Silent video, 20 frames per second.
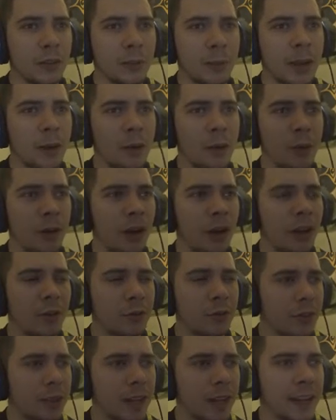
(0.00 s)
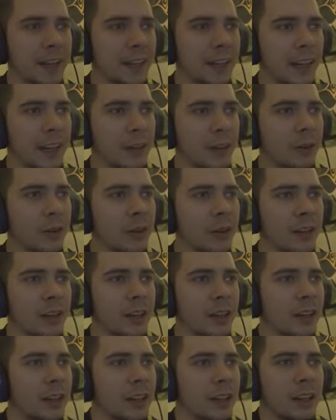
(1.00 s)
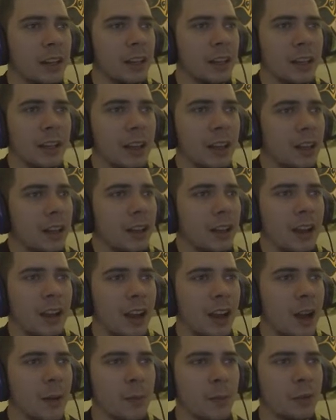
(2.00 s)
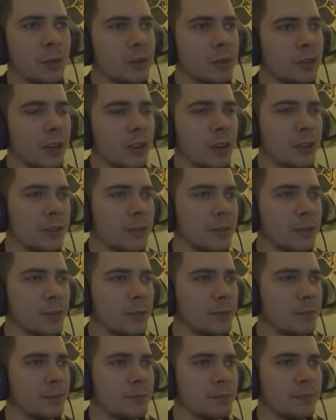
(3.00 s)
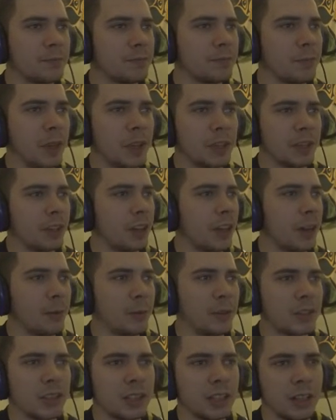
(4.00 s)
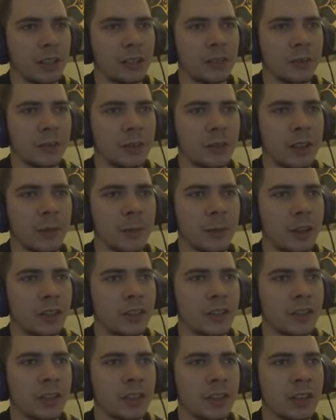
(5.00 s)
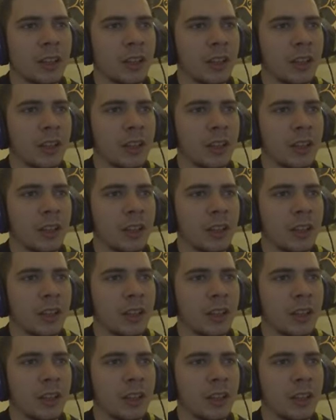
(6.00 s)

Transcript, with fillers: for about one hundred K now. Hummels goes for, I don't know how much he goes for, not that much.